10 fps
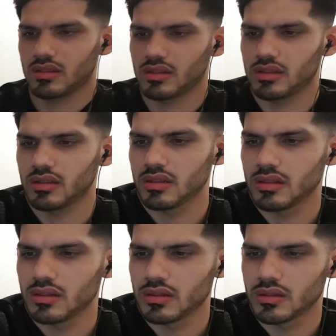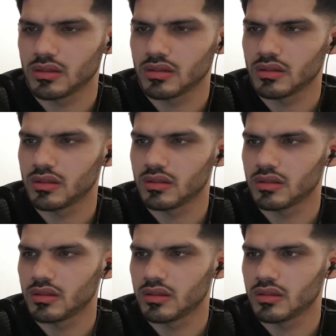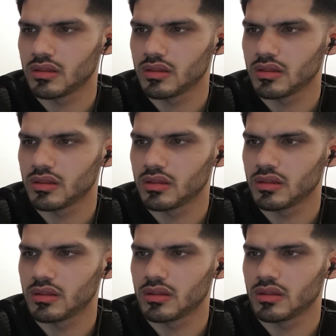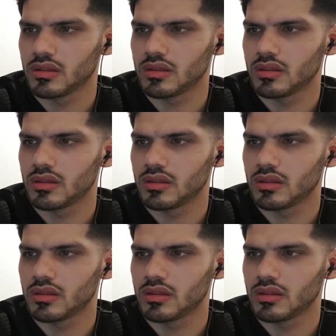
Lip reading: Nobody speaks.